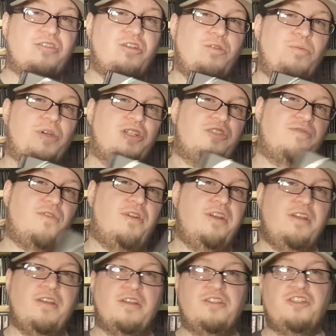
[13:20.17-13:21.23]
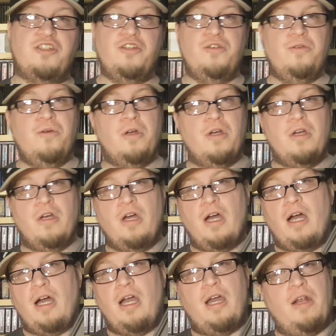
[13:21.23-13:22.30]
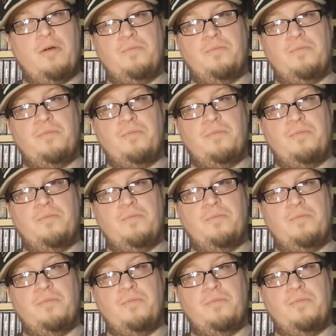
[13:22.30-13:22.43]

is too much for you to chew, I